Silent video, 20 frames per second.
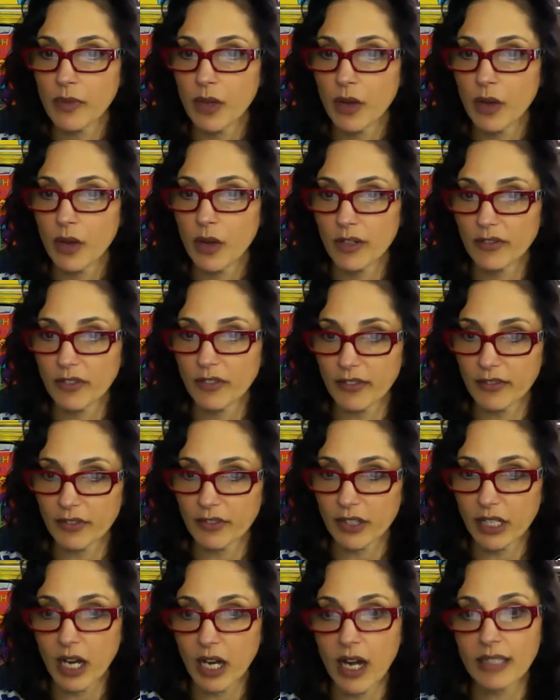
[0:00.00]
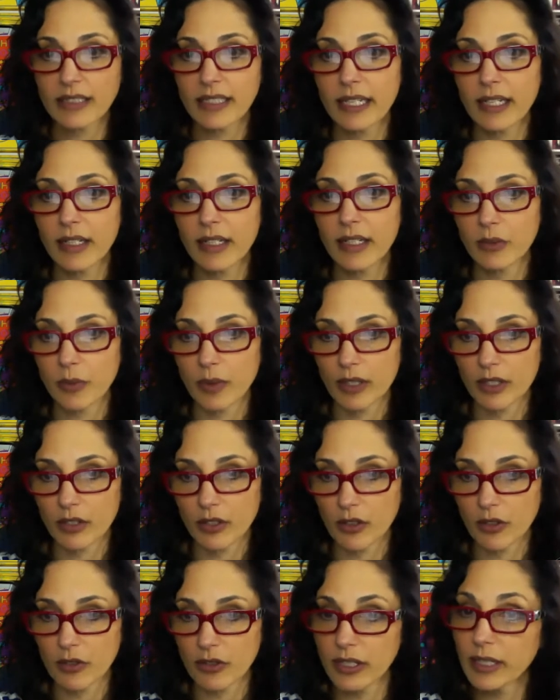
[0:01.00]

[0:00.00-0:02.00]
where to find free content, when you don't